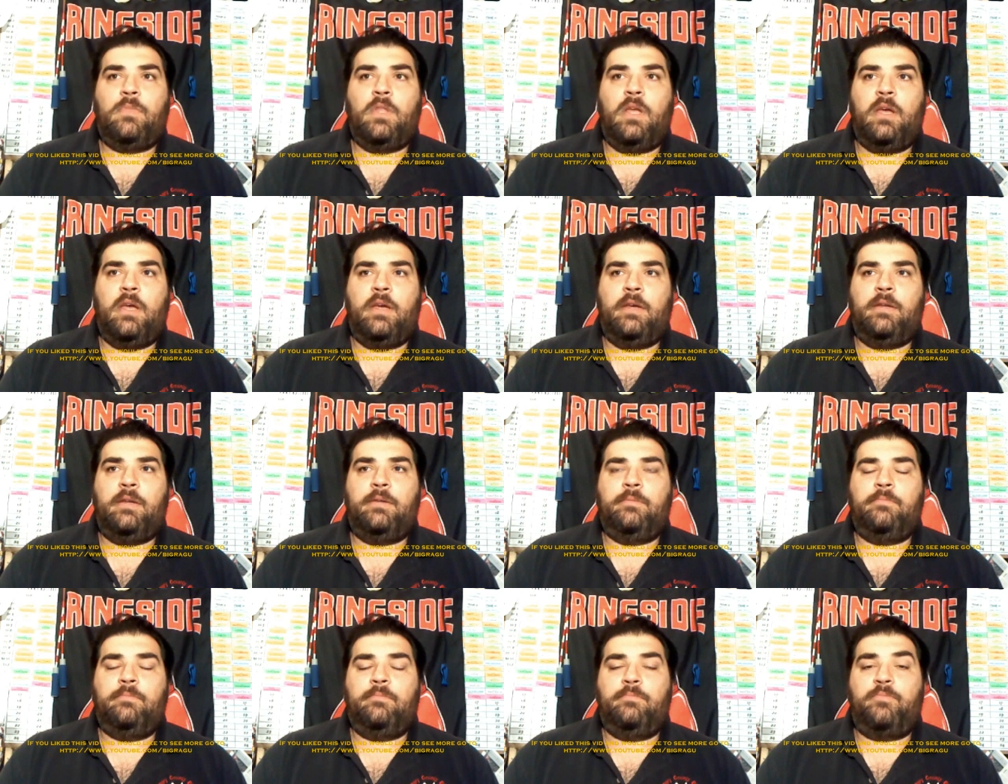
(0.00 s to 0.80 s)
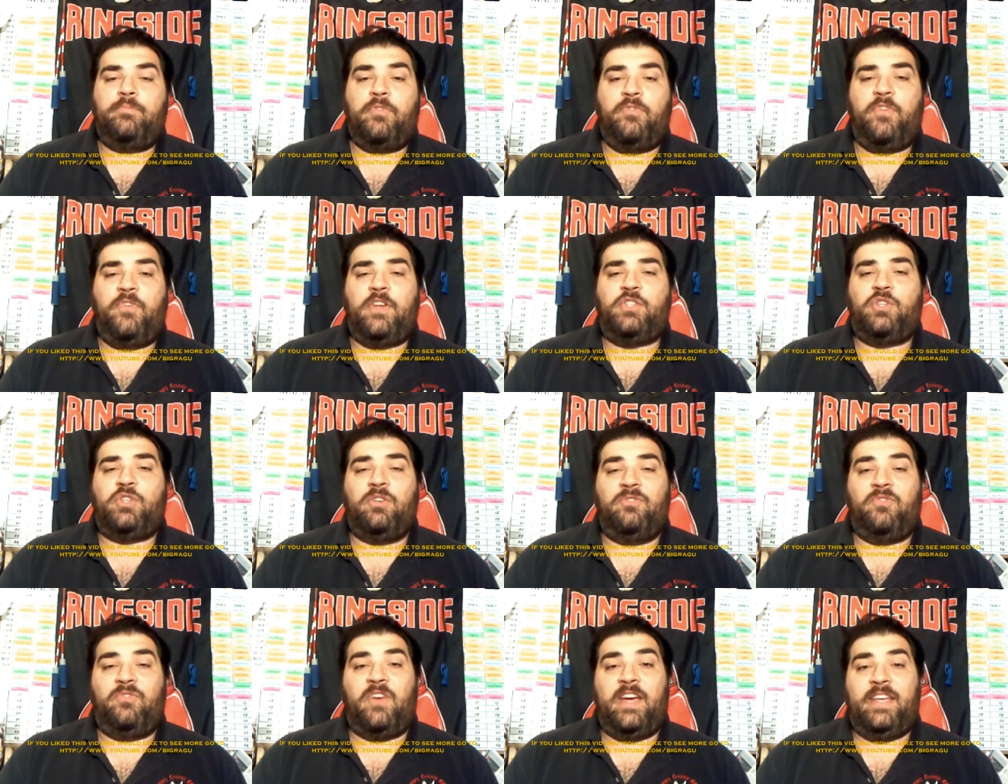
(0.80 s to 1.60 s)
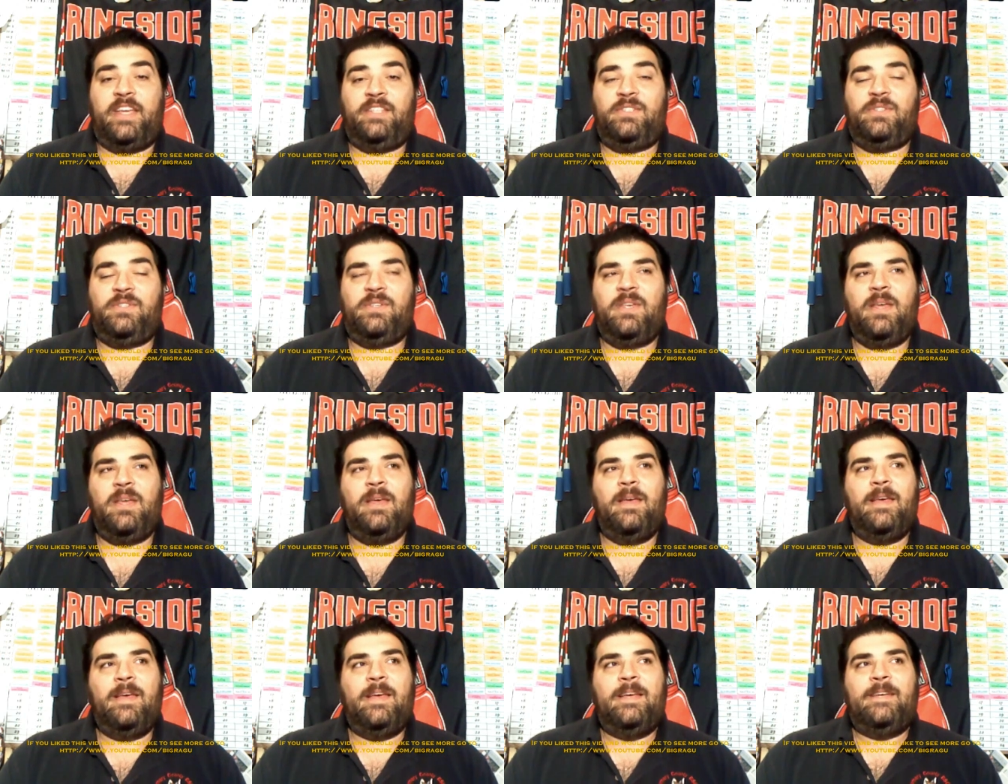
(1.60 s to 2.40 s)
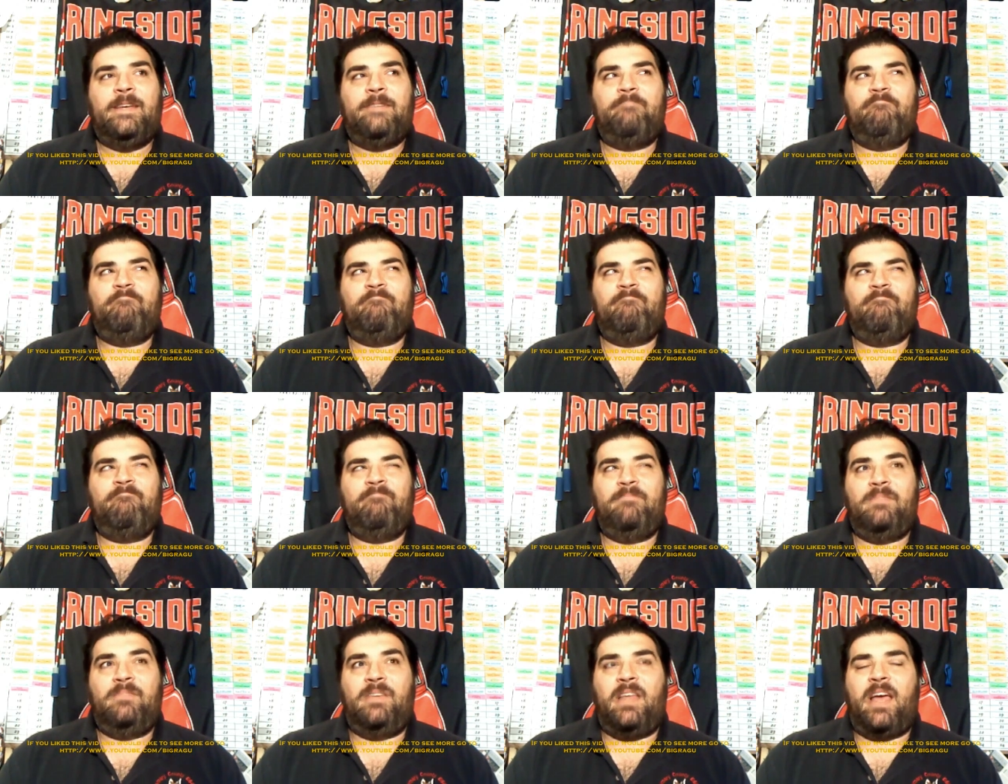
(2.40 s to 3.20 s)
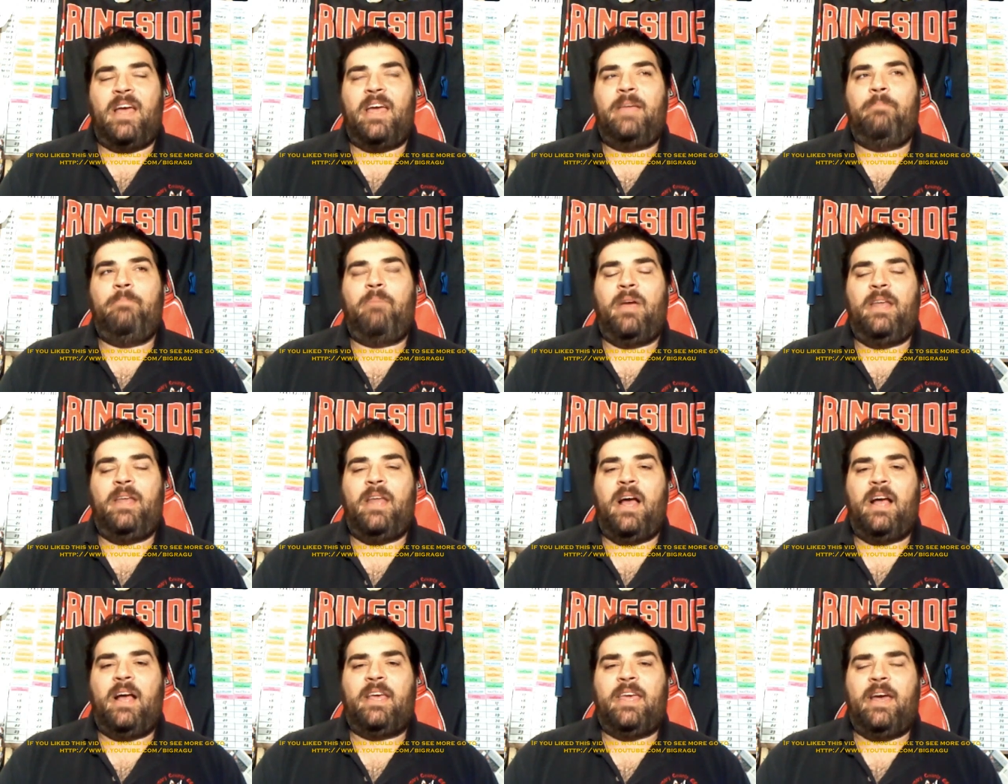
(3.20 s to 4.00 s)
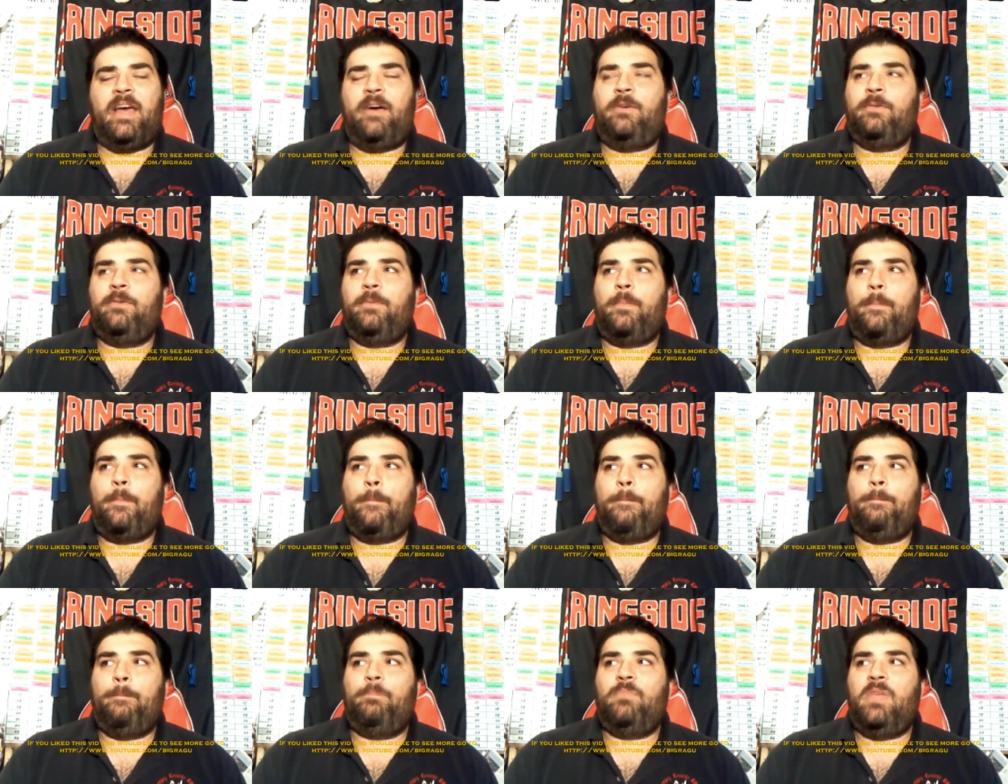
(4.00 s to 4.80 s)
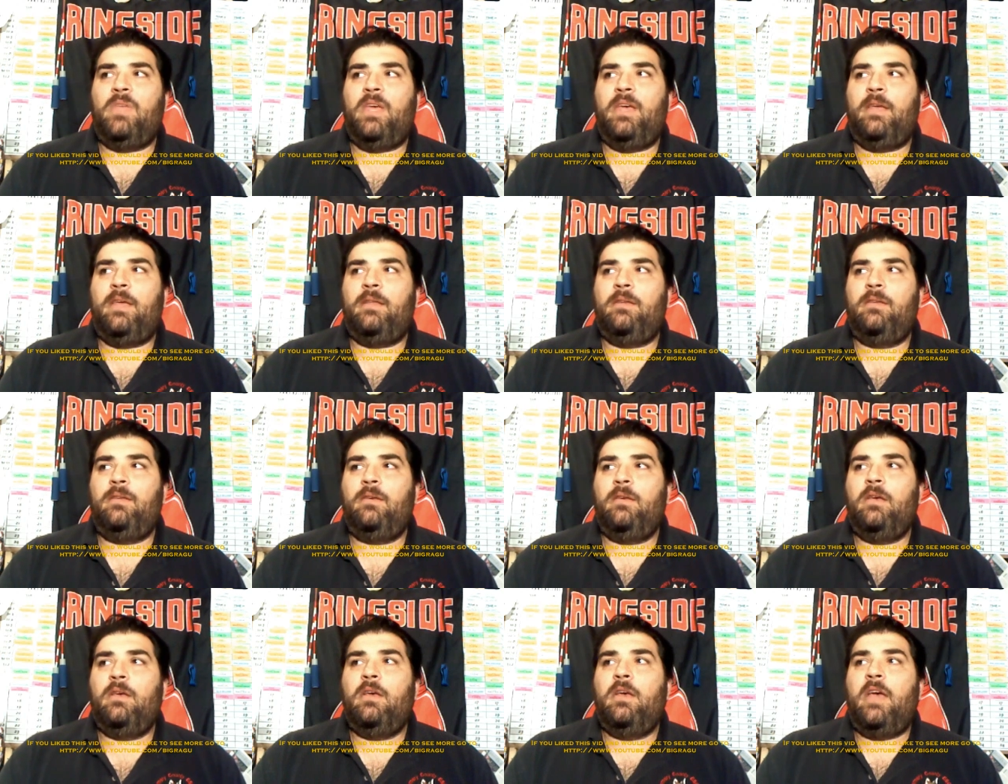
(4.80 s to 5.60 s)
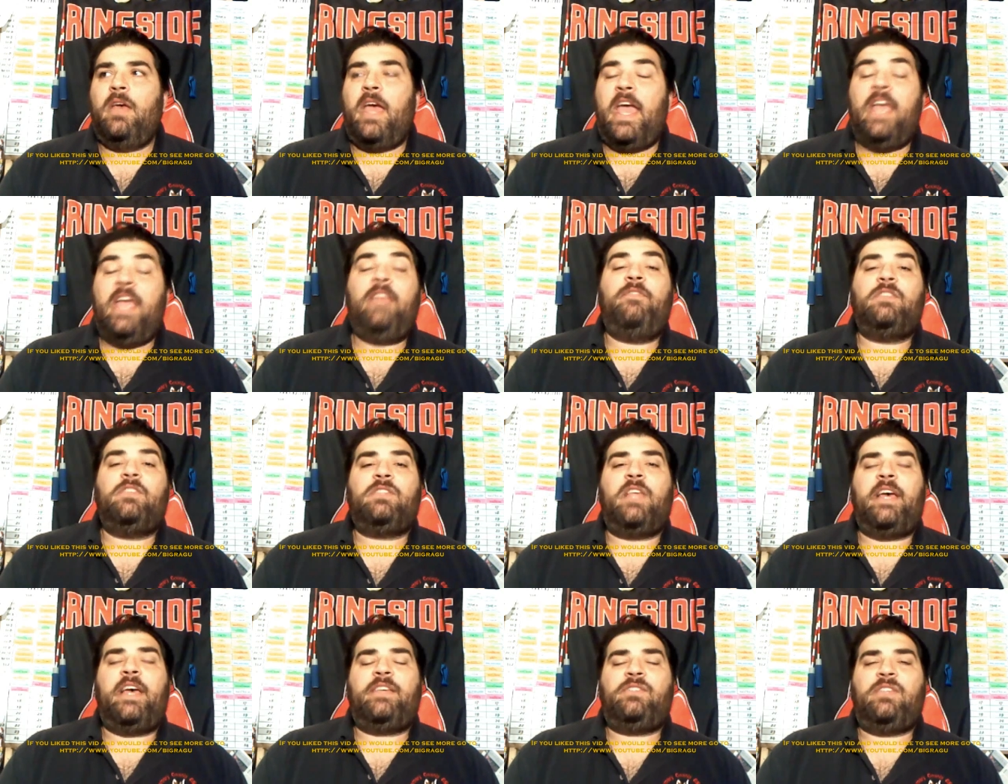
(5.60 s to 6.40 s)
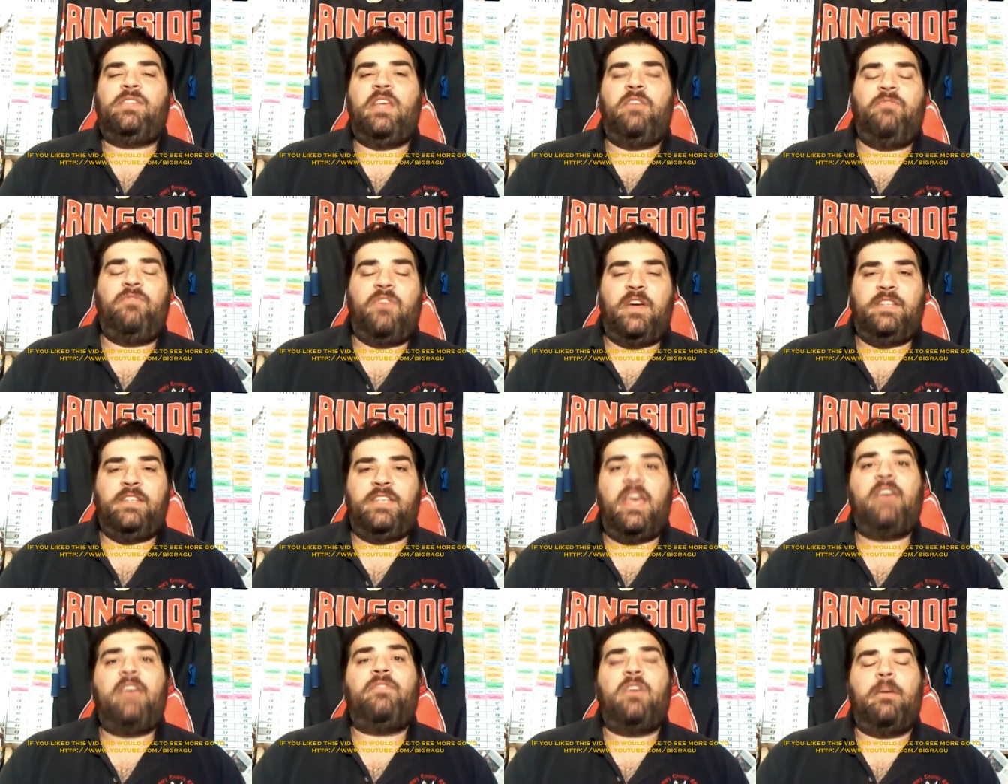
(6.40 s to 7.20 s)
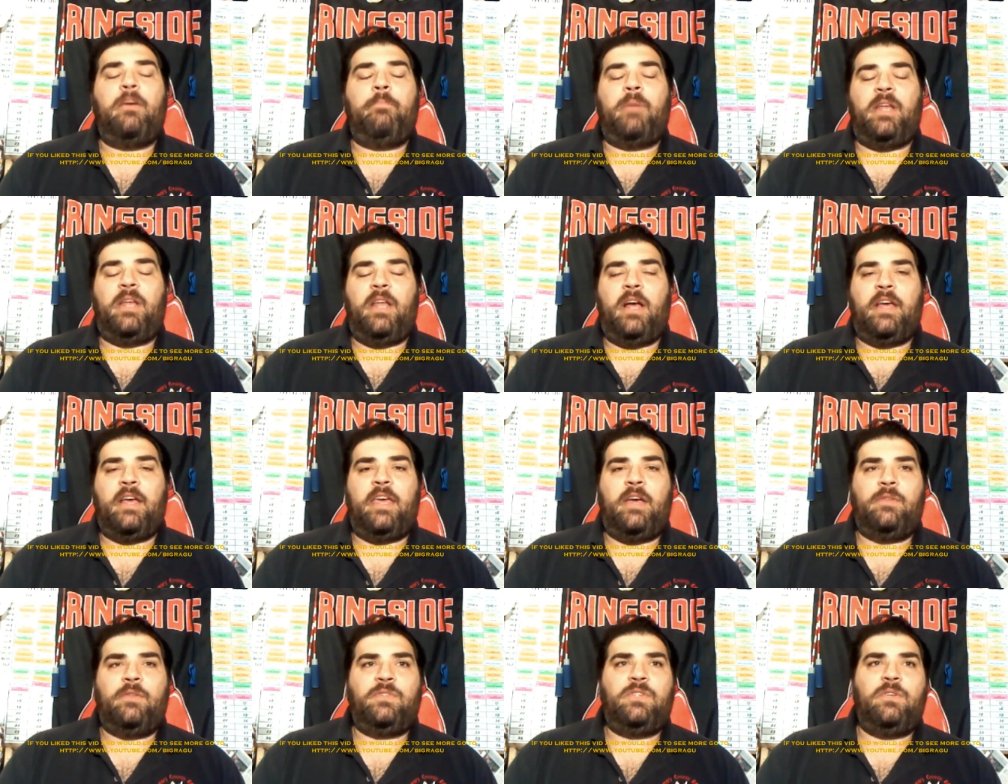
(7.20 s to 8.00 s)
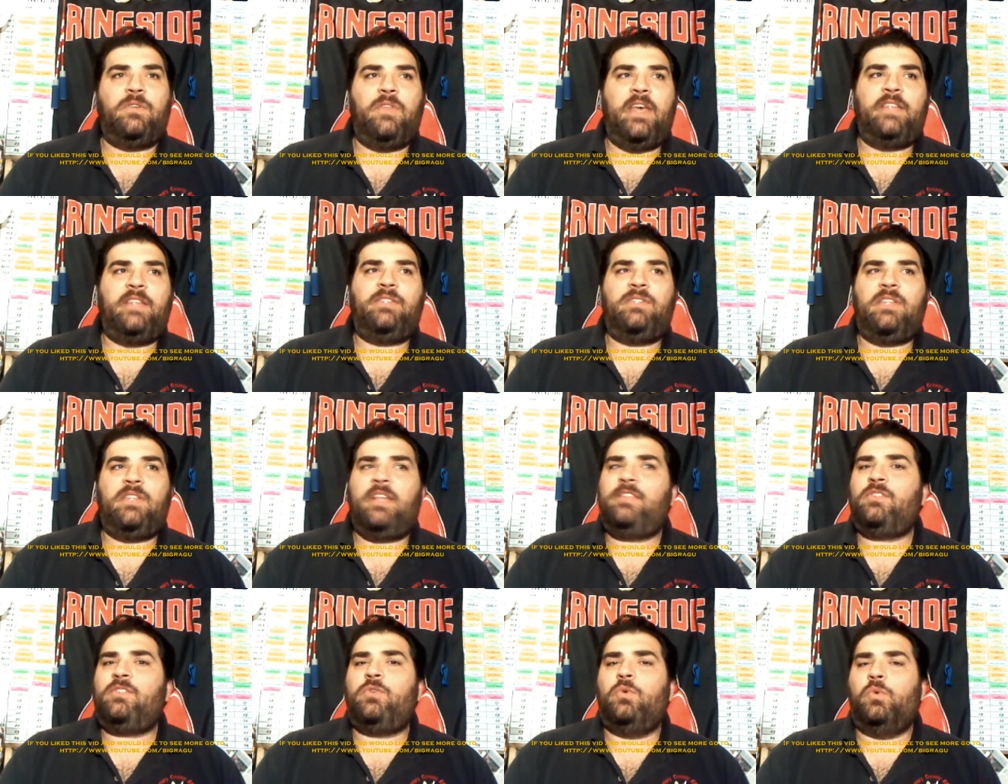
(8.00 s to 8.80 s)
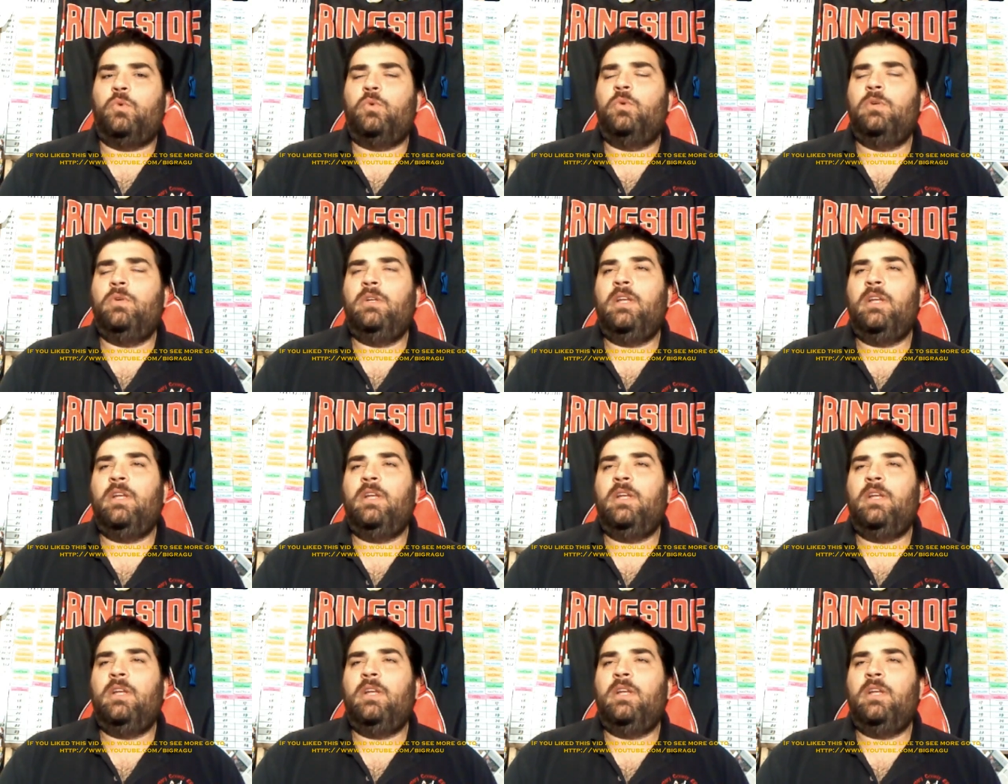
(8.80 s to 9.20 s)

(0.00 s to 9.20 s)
uh, professional fights, nine by knockout, and eight of his last ten fights have come by knockout, so that's, that's cool.